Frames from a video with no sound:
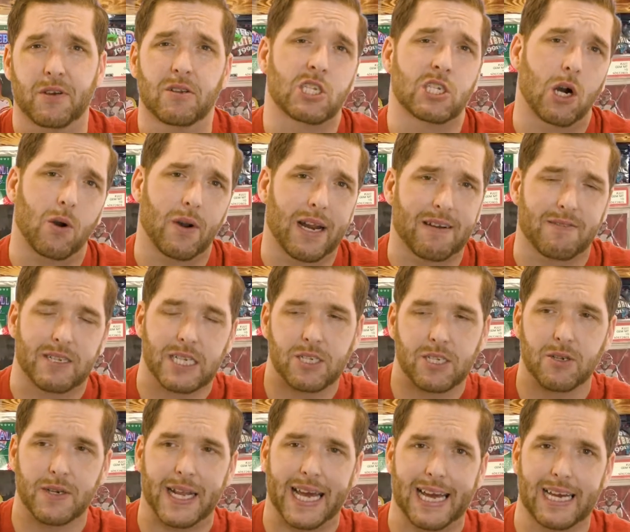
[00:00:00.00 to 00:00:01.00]
you don't after
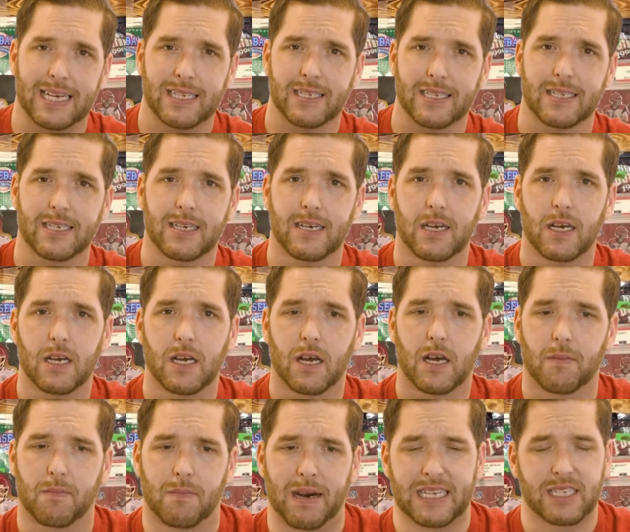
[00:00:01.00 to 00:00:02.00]
2 days,
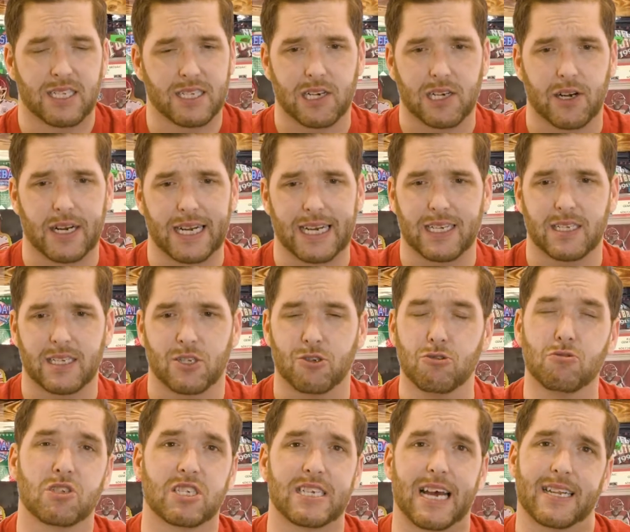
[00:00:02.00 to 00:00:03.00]
my secret is
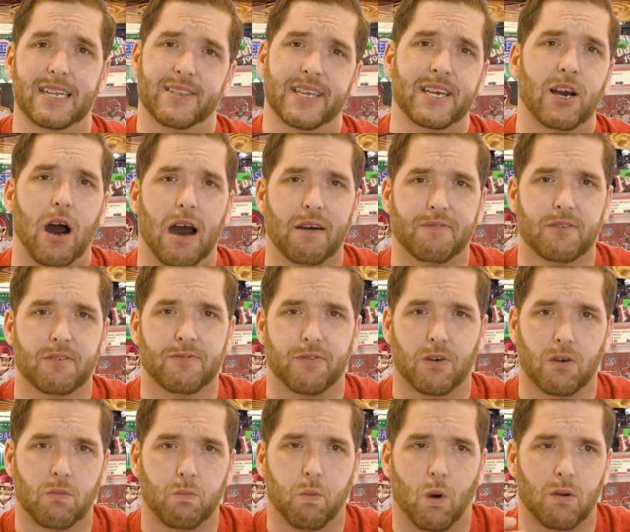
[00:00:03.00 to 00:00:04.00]
you send the offer
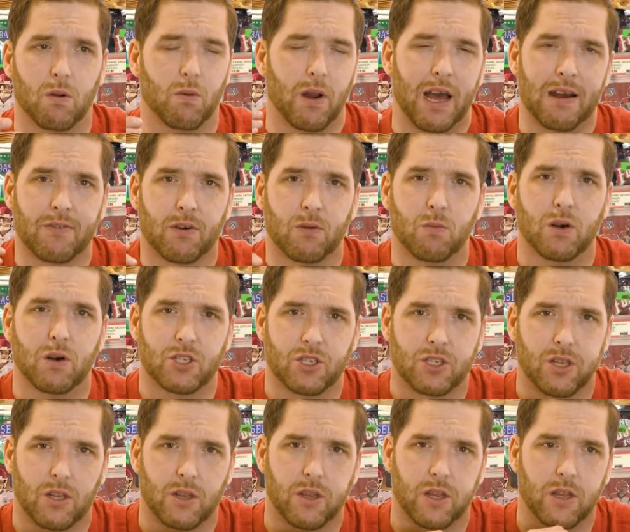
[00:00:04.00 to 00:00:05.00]
for whatever was
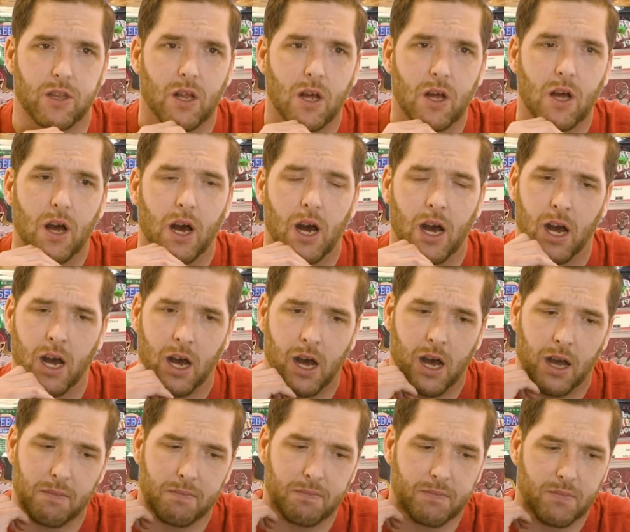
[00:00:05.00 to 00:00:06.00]
the,
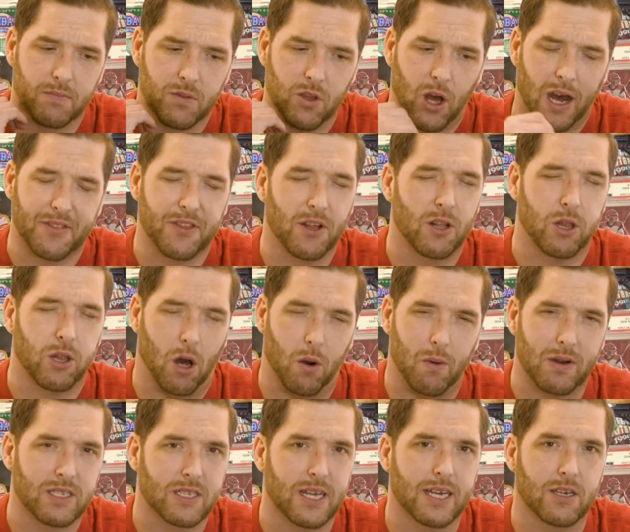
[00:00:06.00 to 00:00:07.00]
not the
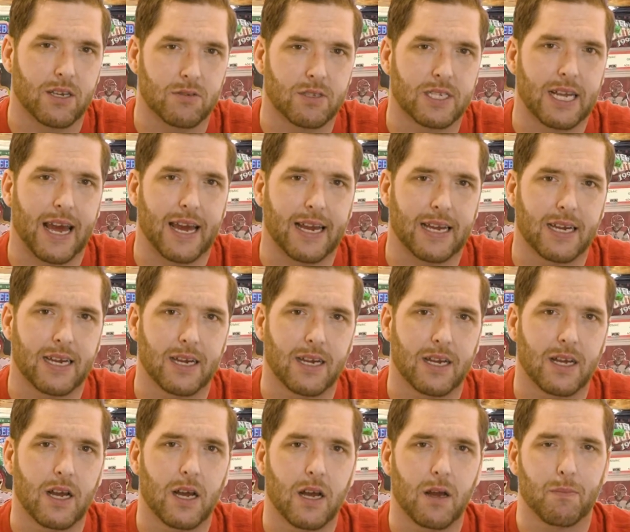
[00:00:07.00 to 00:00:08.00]
lowest that you take,
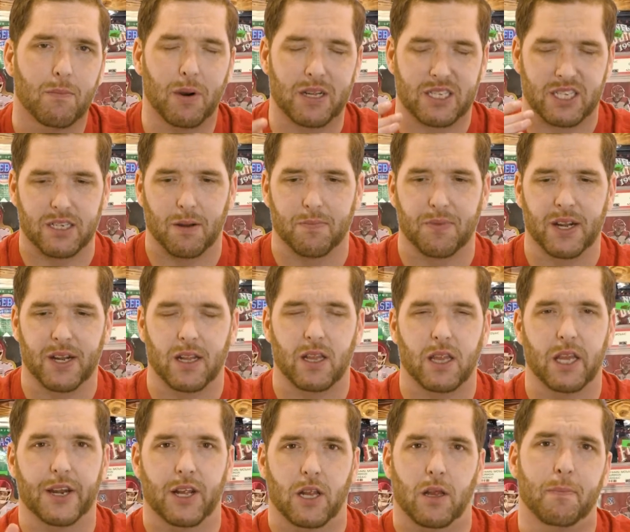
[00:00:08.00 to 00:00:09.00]
but something a
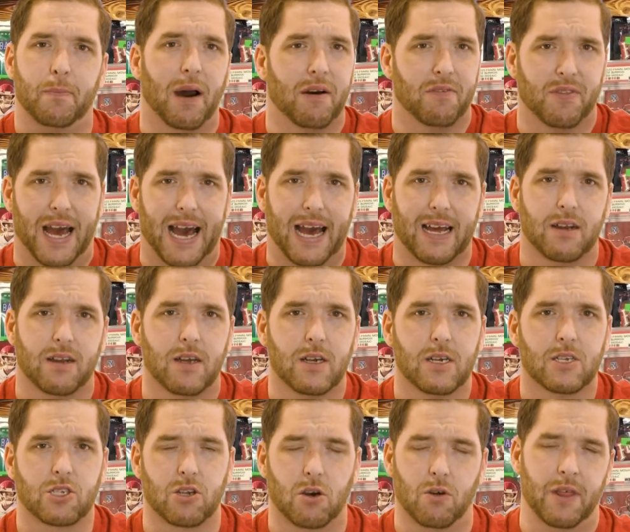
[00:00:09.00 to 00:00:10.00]
little above that.
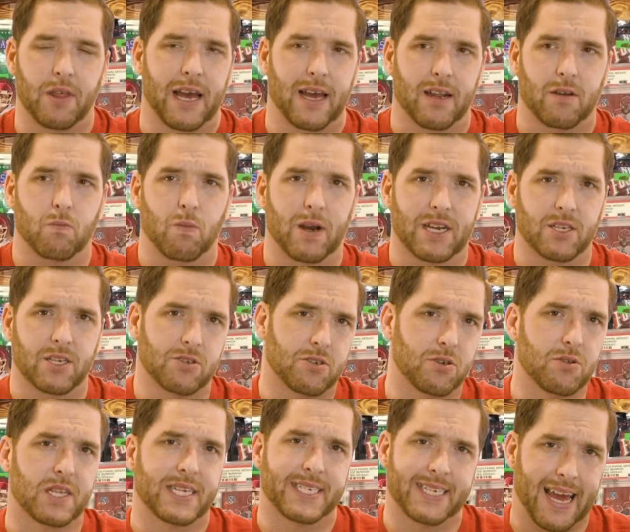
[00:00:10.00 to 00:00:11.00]
So then when you
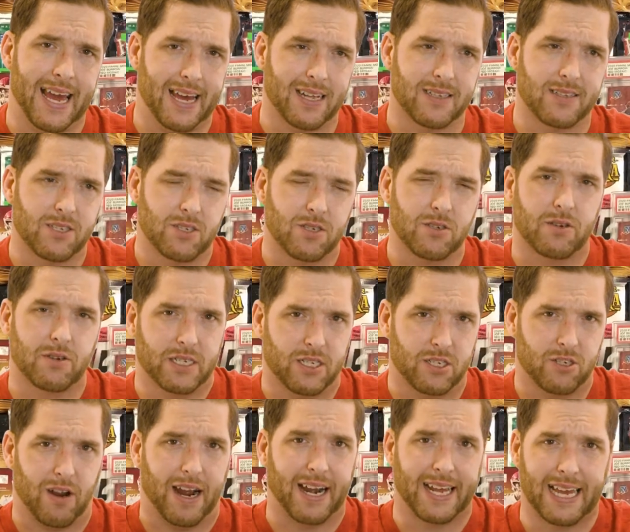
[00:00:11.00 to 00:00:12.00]
do the dance, you can
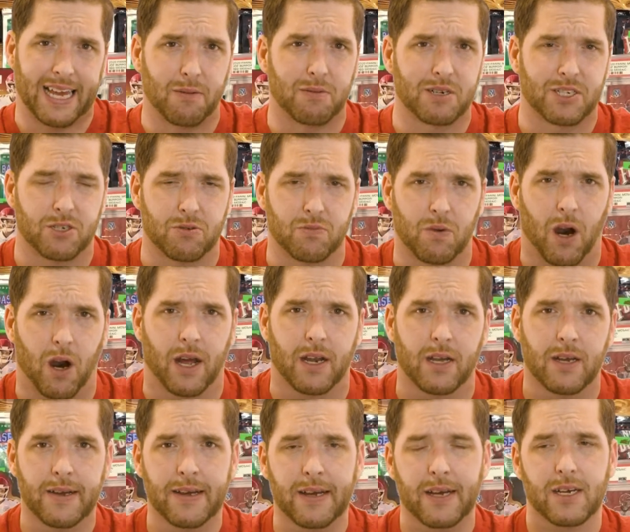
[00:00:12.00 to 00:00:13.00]
try to get what you want.
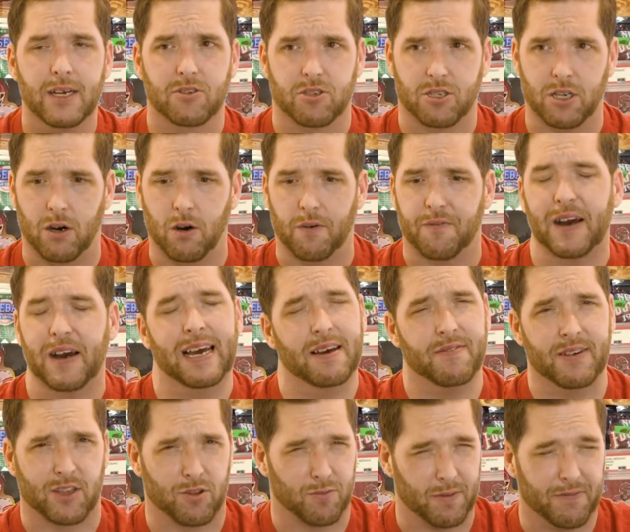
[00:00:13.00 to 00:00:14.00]
So if I have
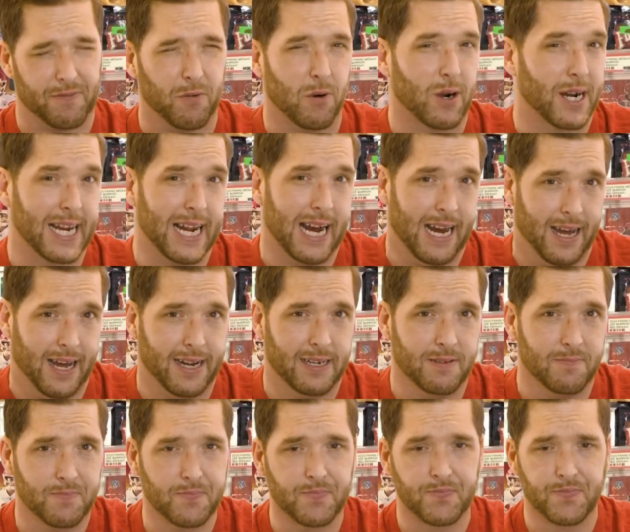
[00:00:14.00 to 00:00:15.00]
it $349,